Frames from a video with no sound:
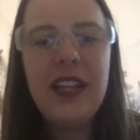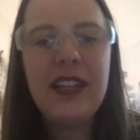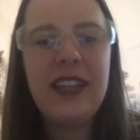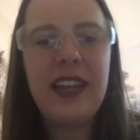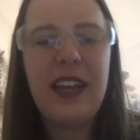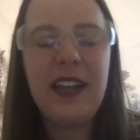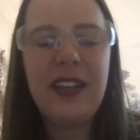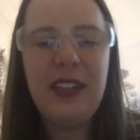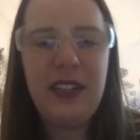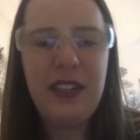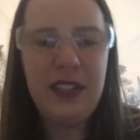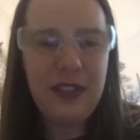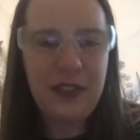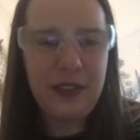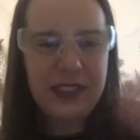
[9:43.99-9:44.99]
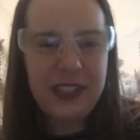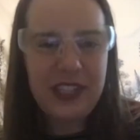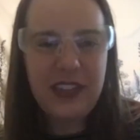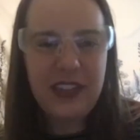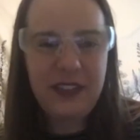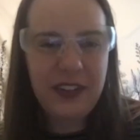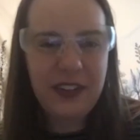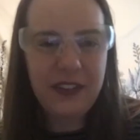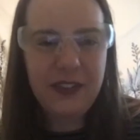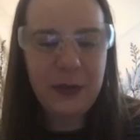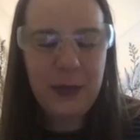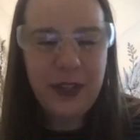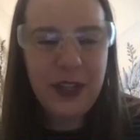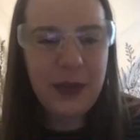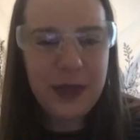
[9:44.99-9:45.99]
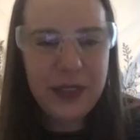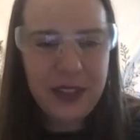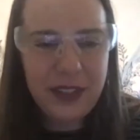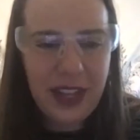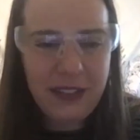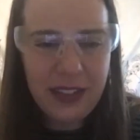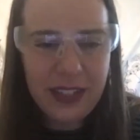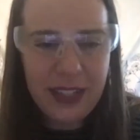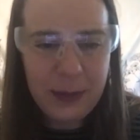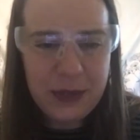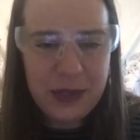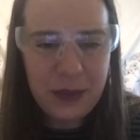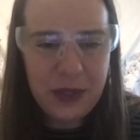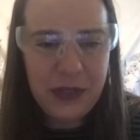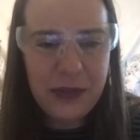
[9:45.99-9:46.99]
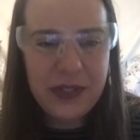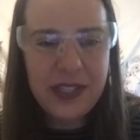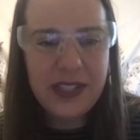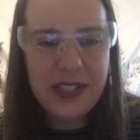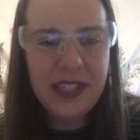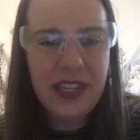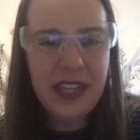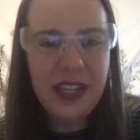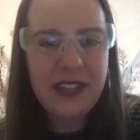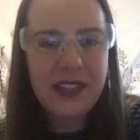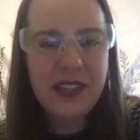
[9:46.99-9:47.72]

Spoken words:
that you'll see if you're familiar with the lava lamps that we used as kids.